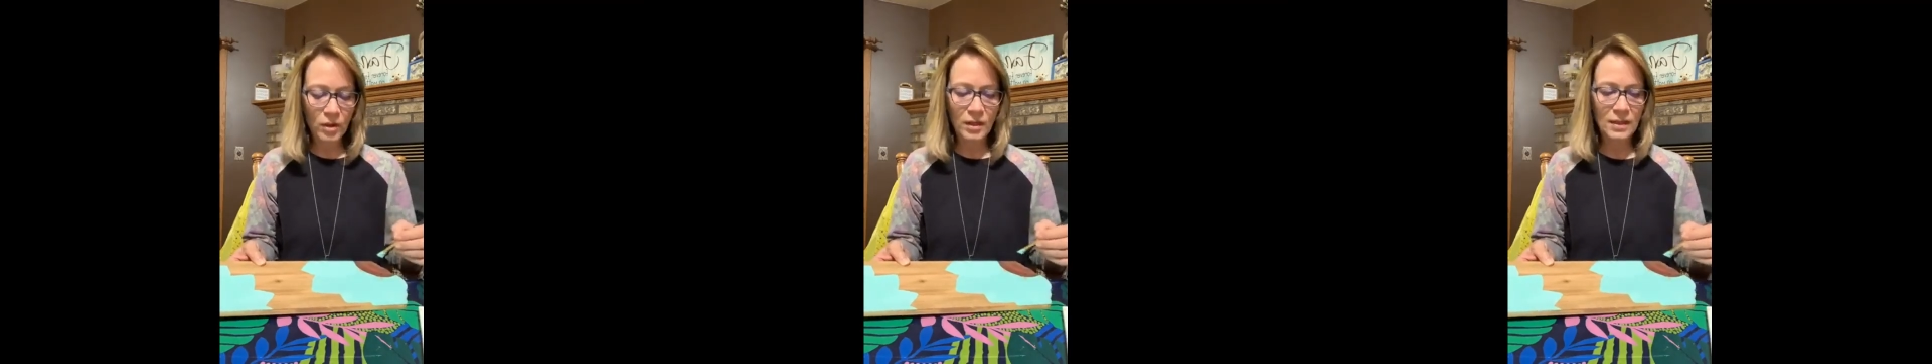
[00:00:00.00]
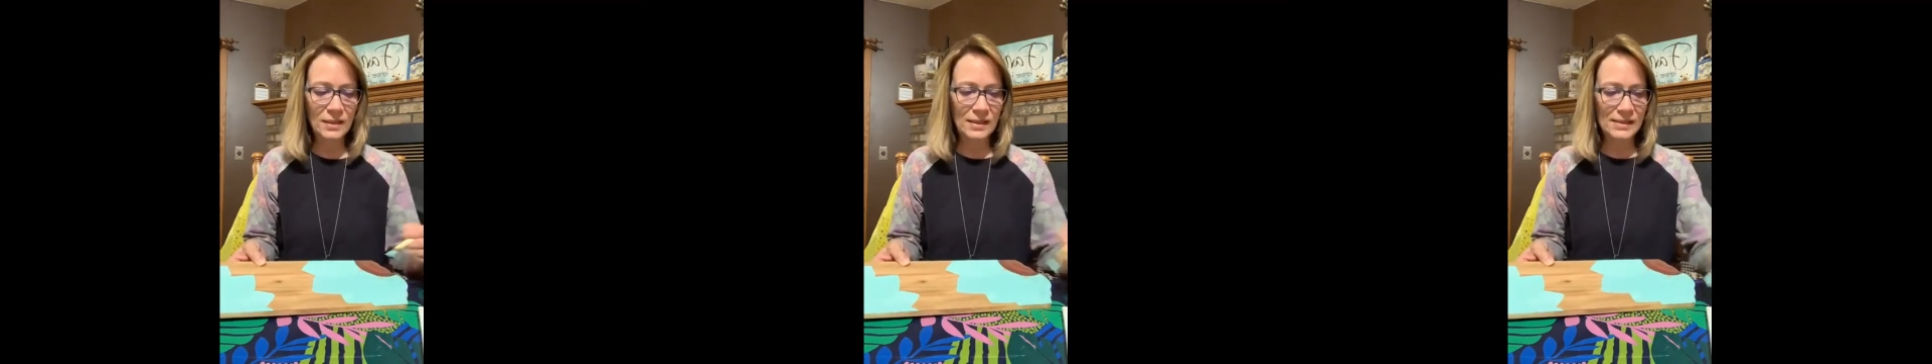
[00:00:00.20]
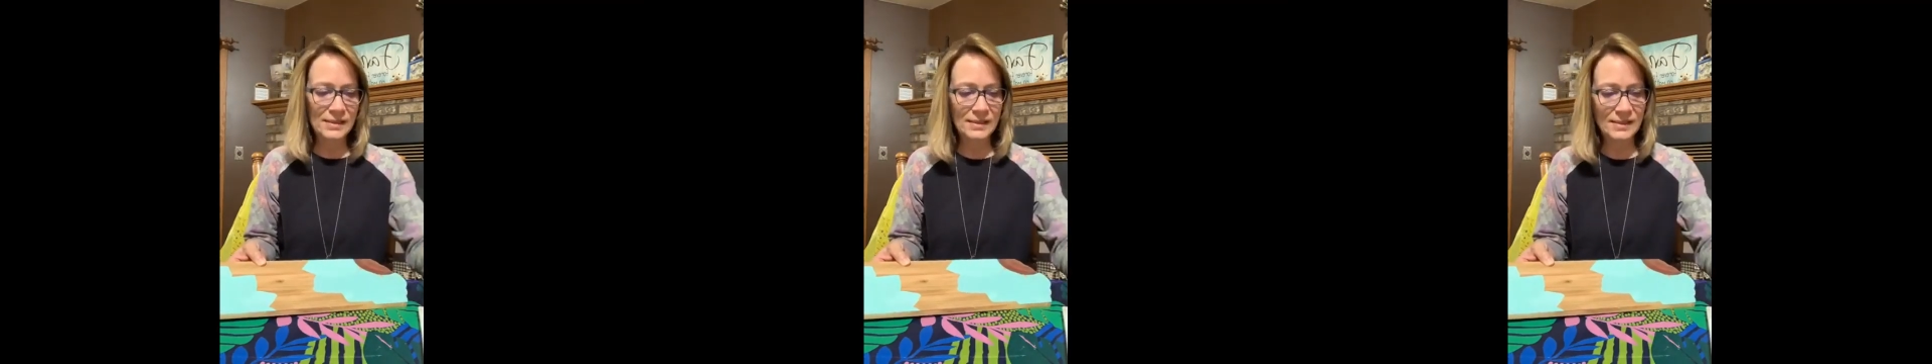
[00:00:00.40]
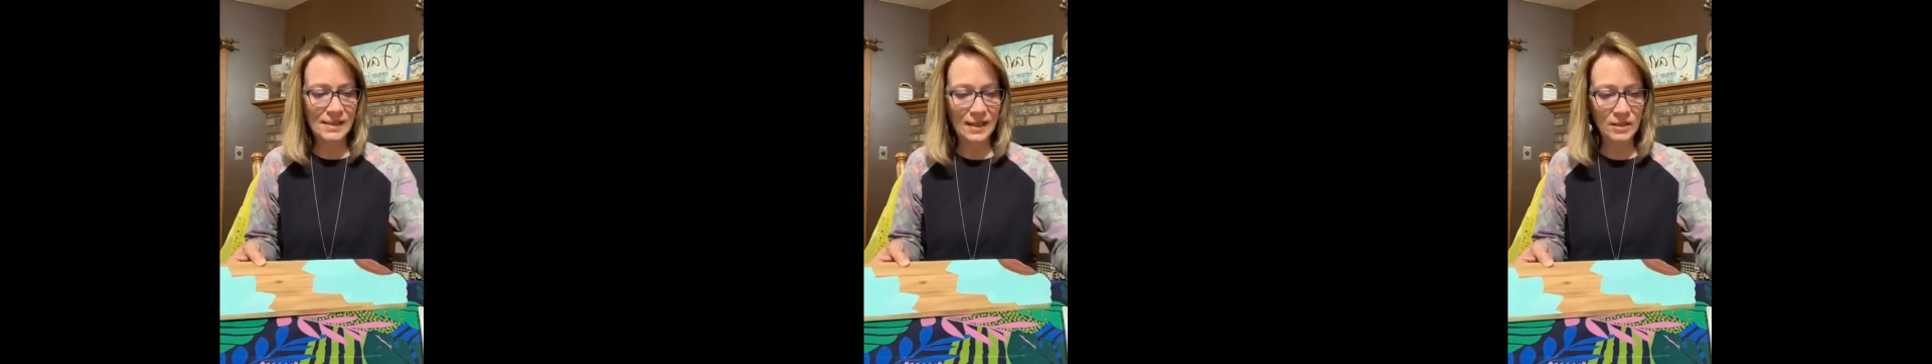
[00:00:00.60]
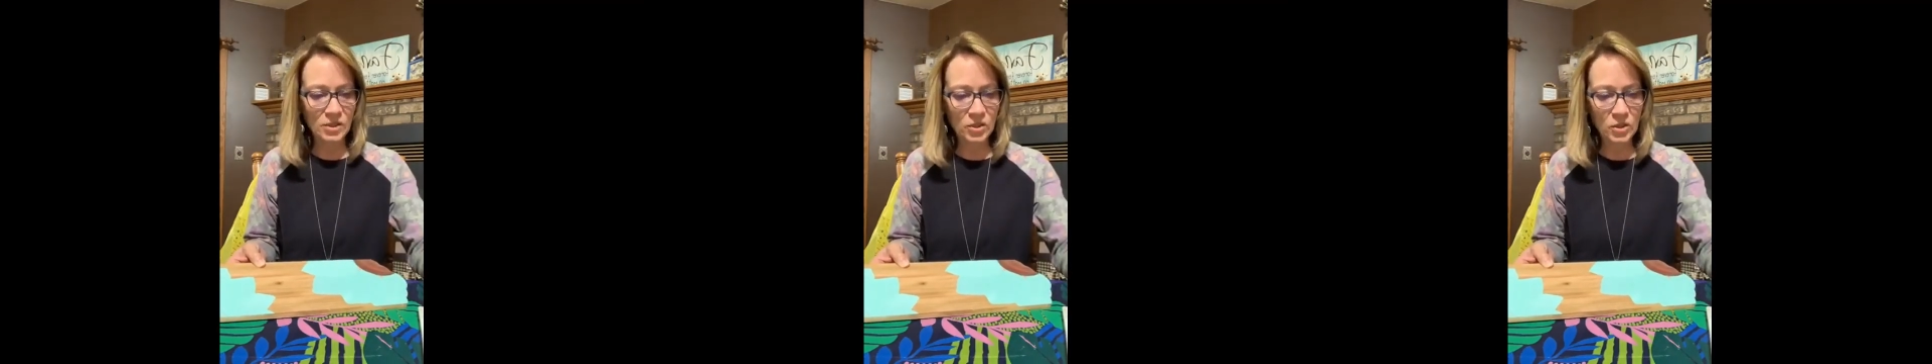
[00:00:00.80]
in the
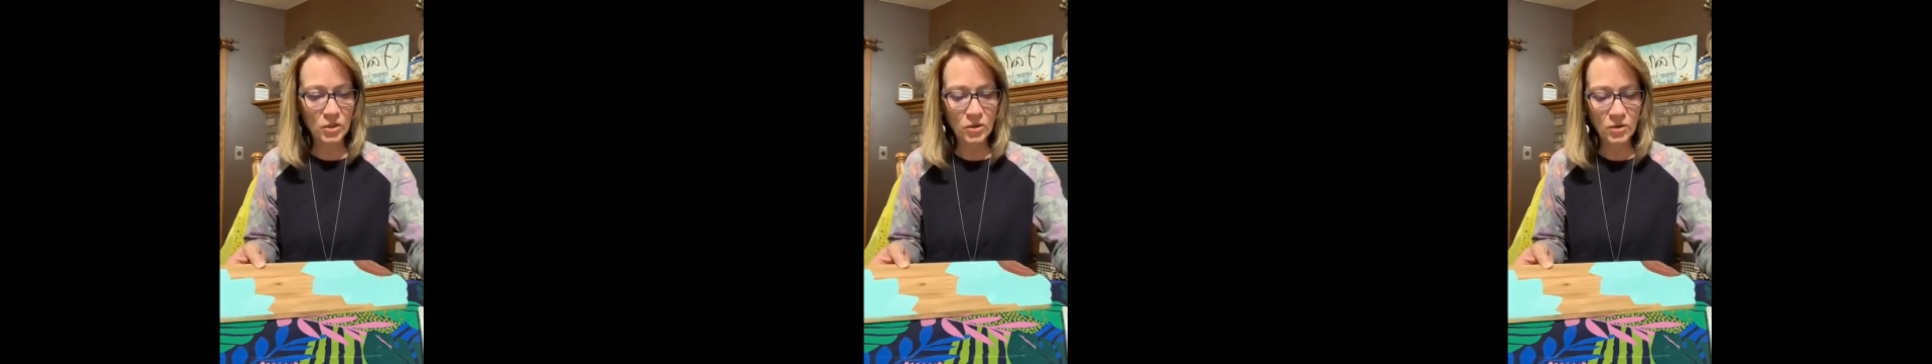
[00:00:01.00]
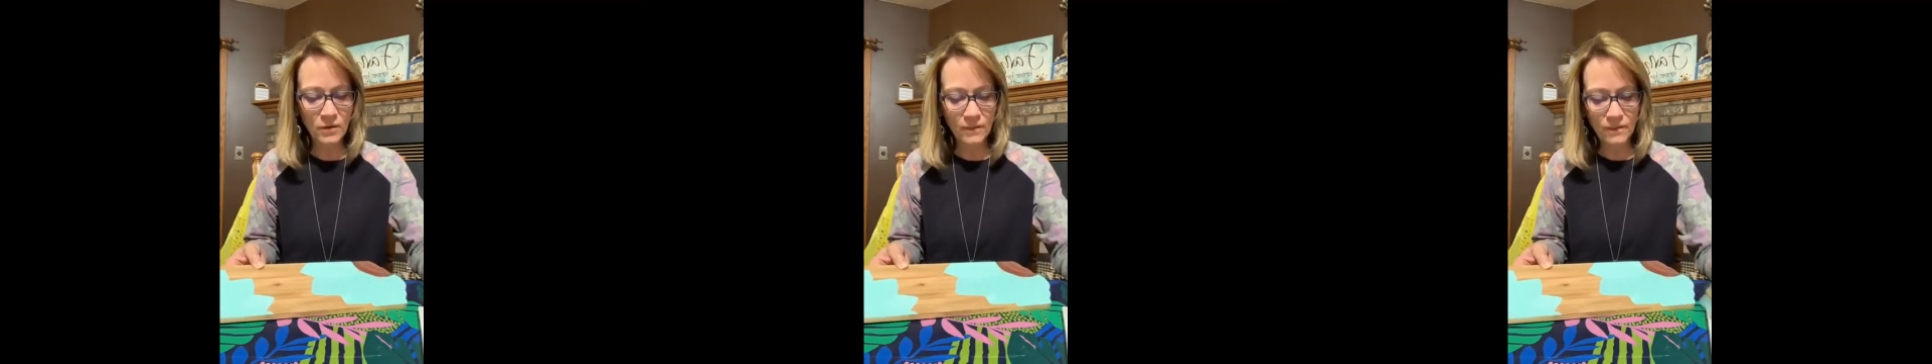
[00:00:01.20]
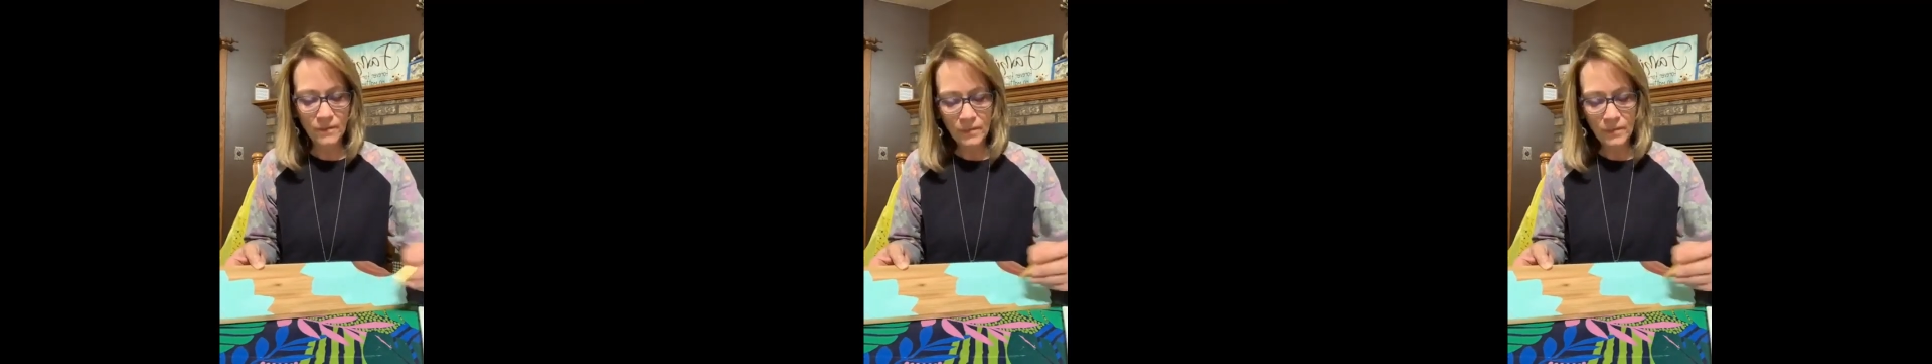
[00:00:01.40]
center.